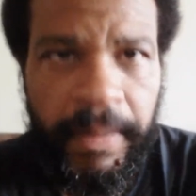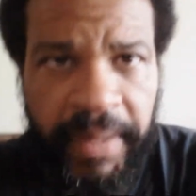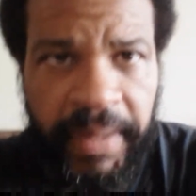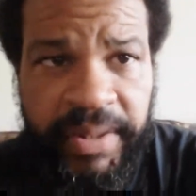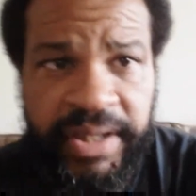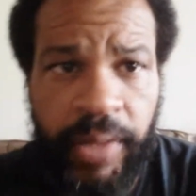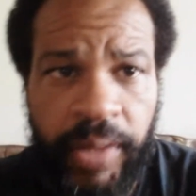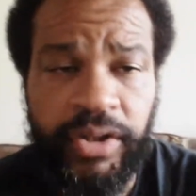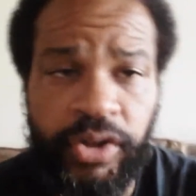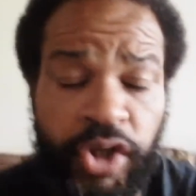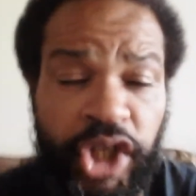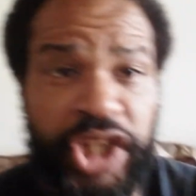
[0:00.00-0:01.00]
people say,
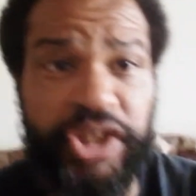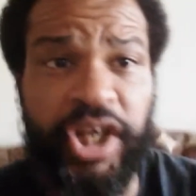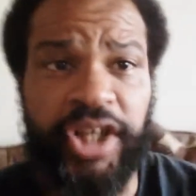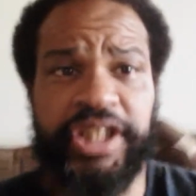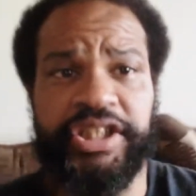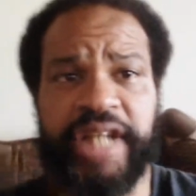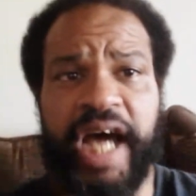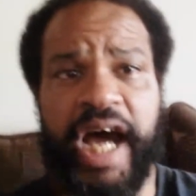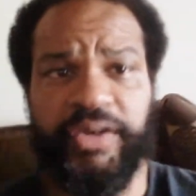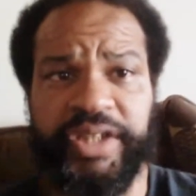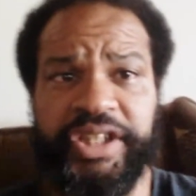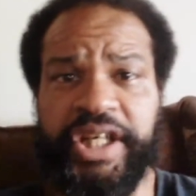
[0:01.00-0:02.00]
"Well, he ducked this
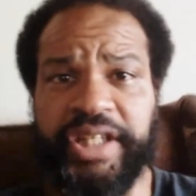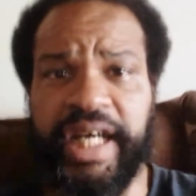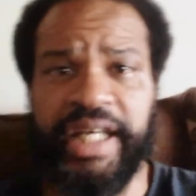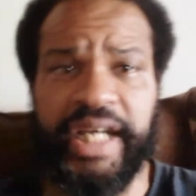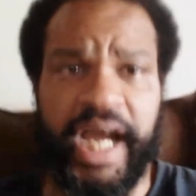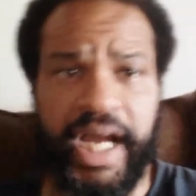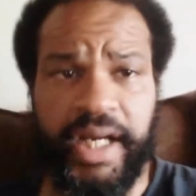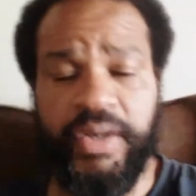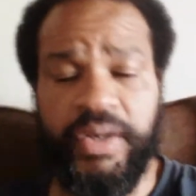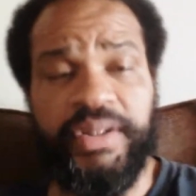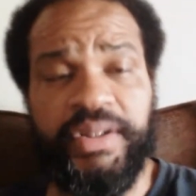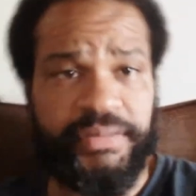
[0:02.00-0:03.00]
guy, or he ducked that guy."
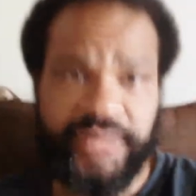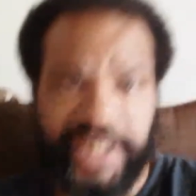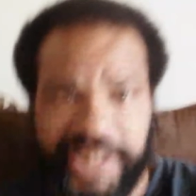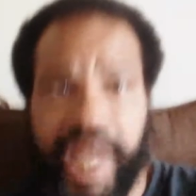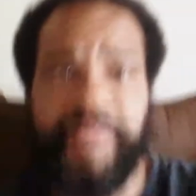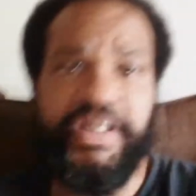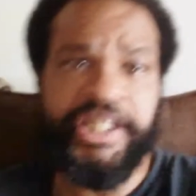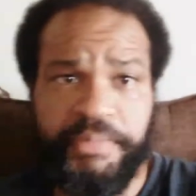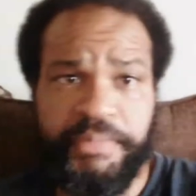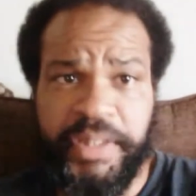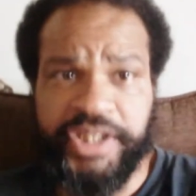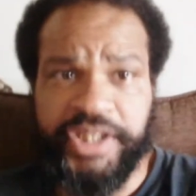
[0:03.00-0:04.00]
Well, let's have an
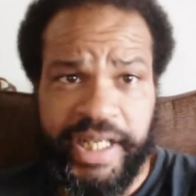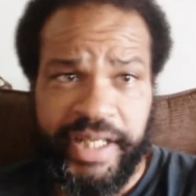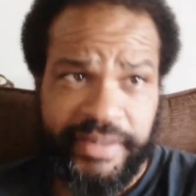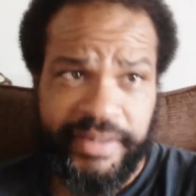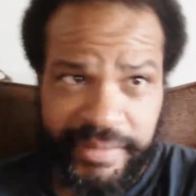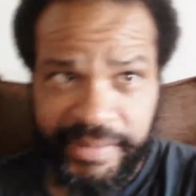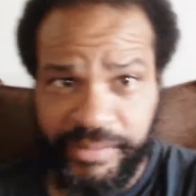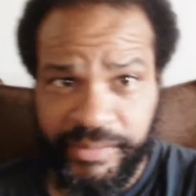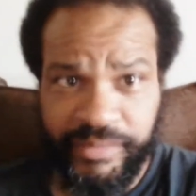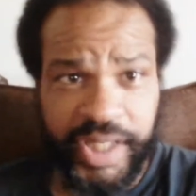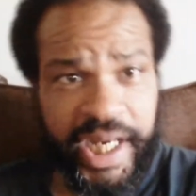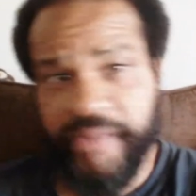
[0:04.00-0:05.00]
exhibition then.
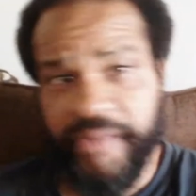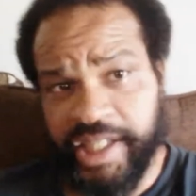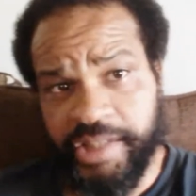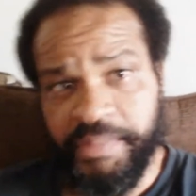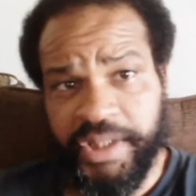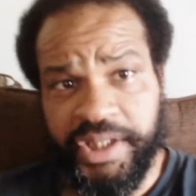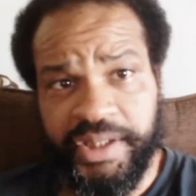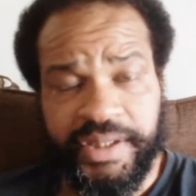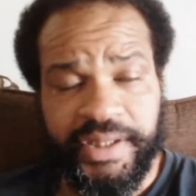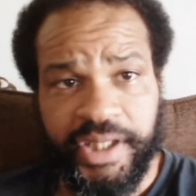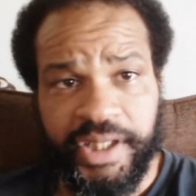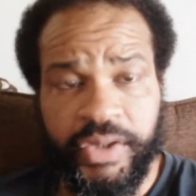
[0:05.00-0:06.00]
We can have an exhibition.
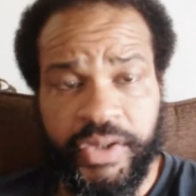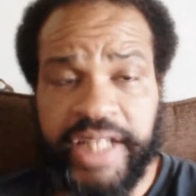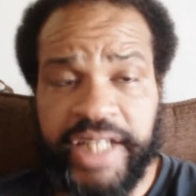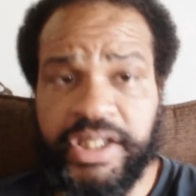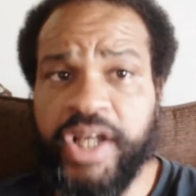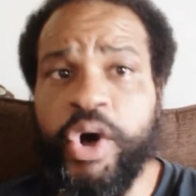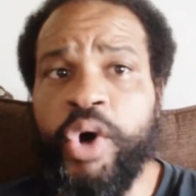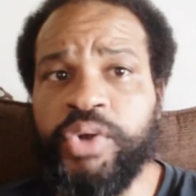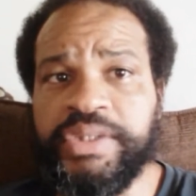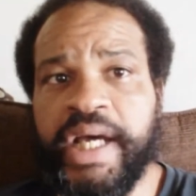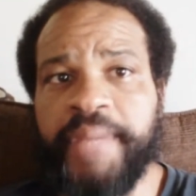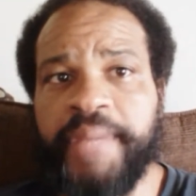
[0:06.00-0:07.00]
You know, that's how the
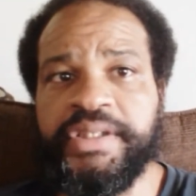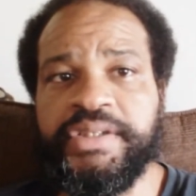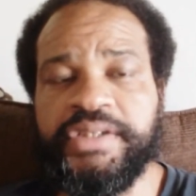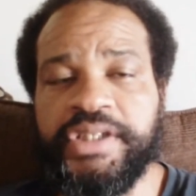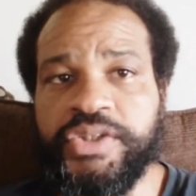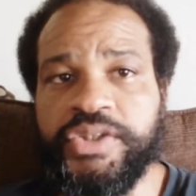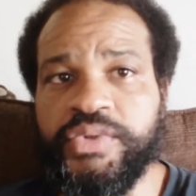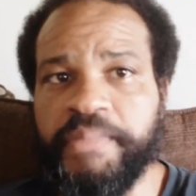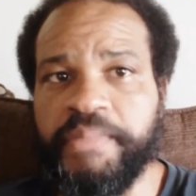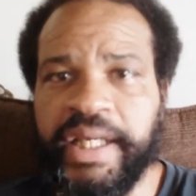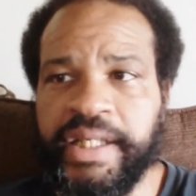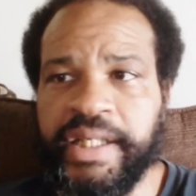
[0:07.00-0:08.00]
old timers used to do it
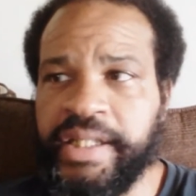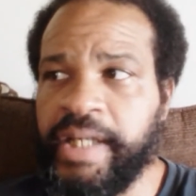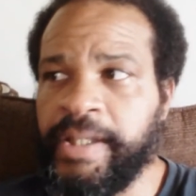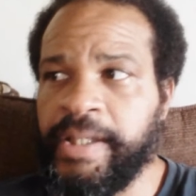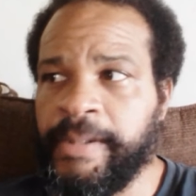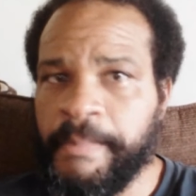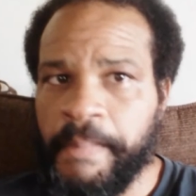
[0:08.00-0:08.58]
back in the day.